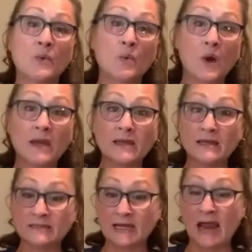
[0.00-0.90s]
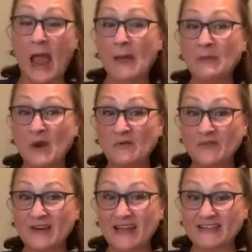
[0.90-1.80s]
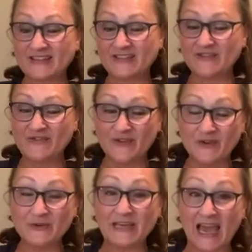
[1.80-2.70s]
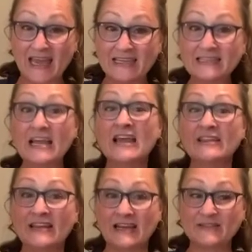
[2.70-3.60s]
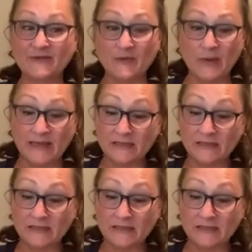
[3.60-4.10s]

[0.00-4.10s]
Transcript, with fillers: what is going to happen over the next few days, the next few weeks.